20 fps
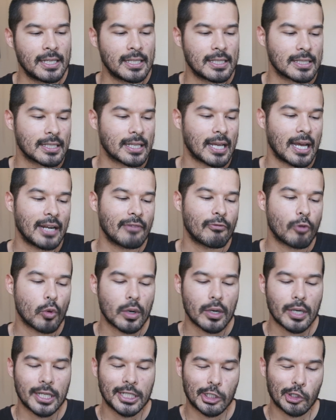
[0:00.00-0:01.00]
It's kind of a
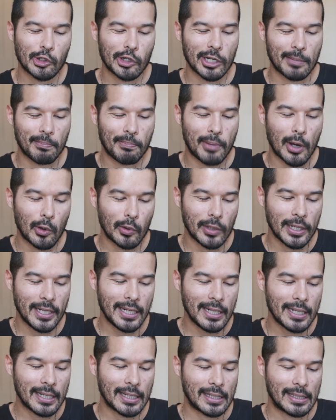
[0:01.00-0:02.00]
one-trick
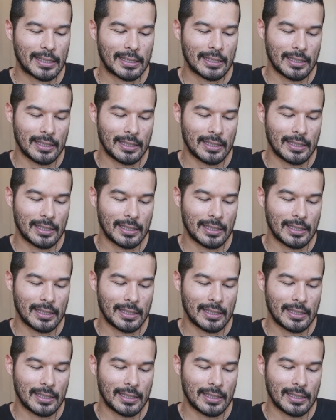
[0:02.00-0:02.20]
pony.